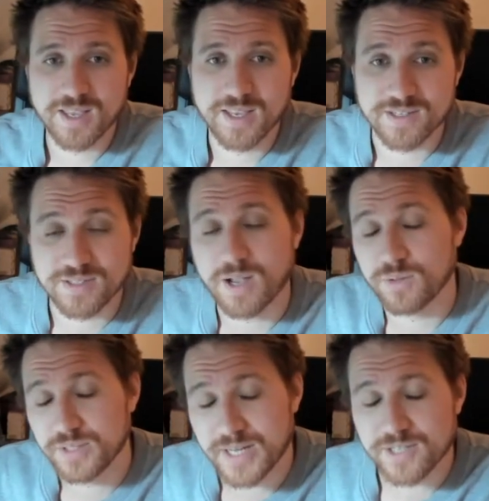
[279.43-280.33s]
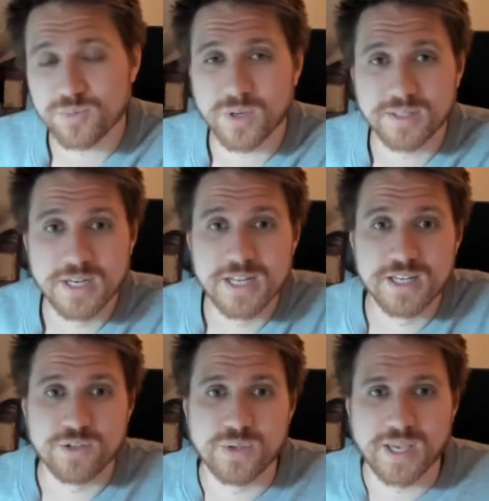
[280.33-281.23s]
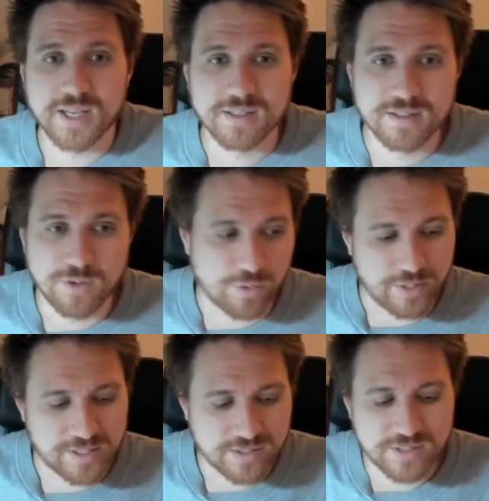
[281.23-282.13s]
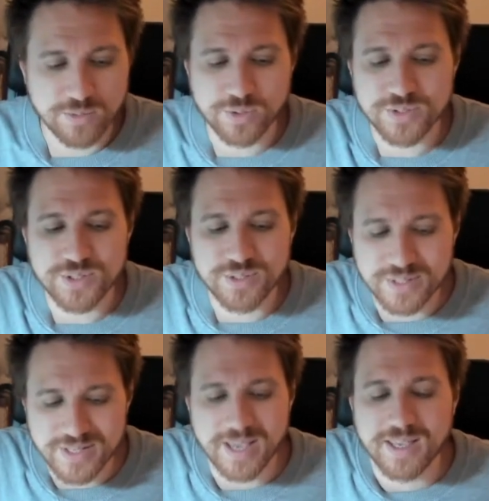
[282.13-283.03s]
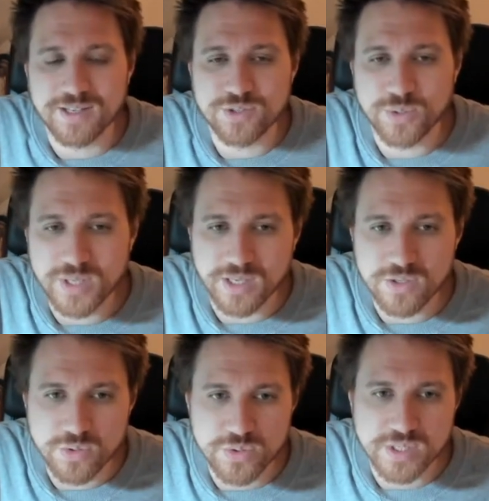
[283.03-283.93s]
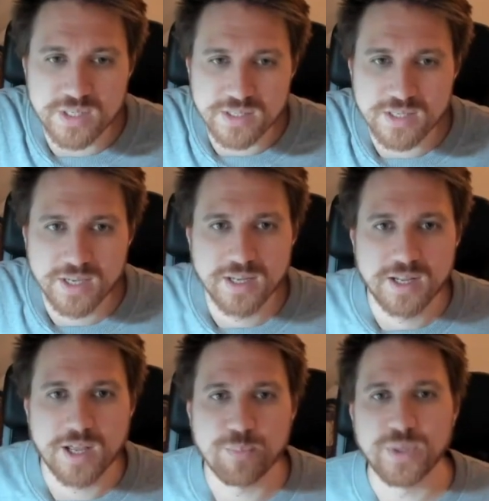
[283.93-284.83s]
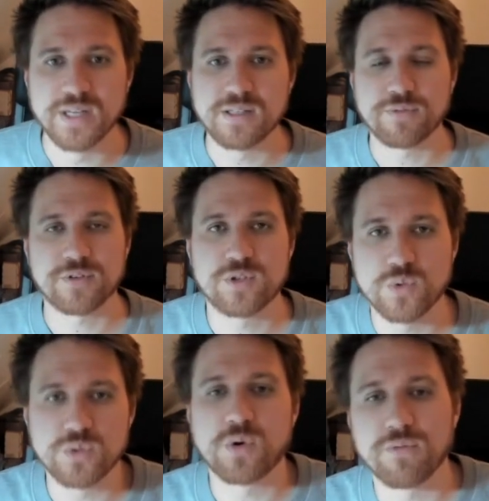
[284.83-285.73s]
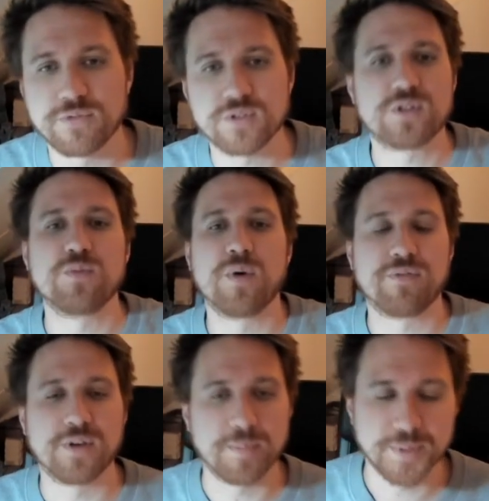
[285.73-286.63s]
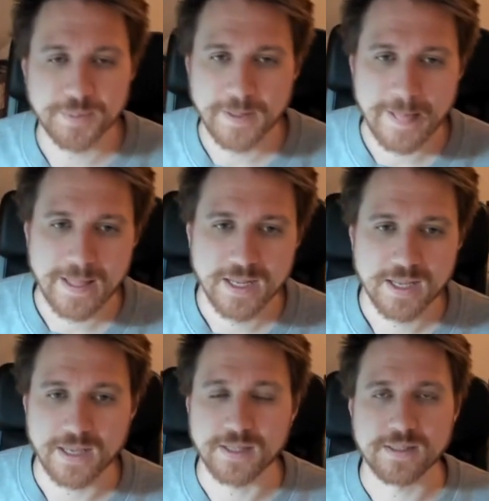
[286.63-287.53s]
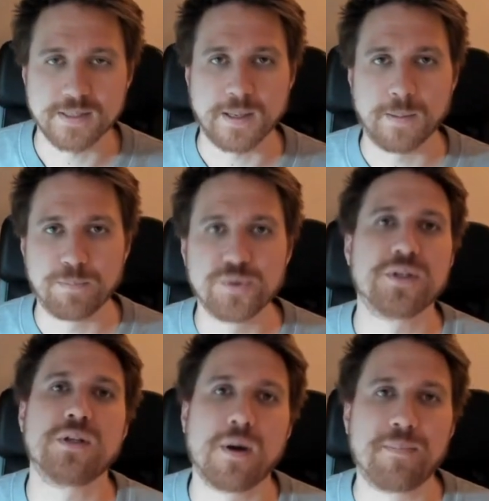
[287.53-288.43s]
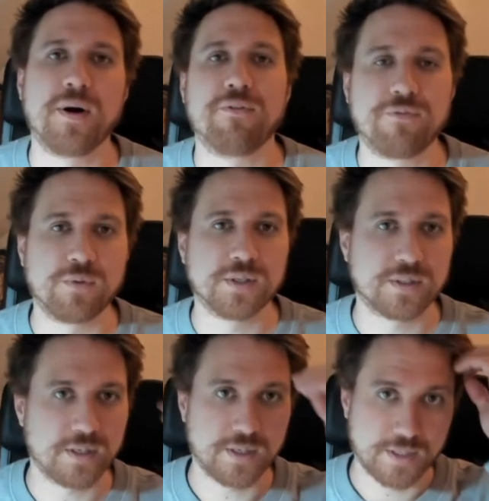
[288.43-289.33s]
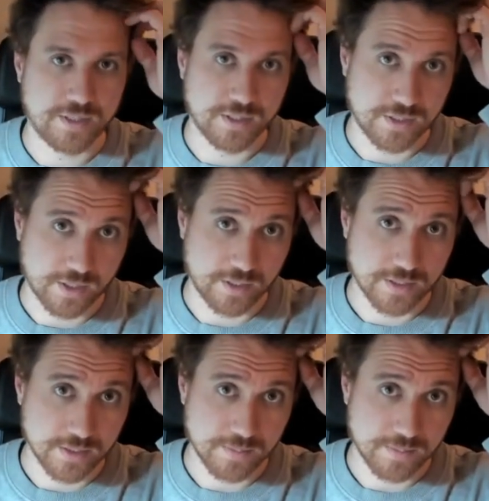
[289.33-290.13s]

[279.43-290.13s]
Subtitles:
is now the next one, you can, or it's still considered attacking, so you can use this ability of Exude Confidence to buff it up and push it above what the target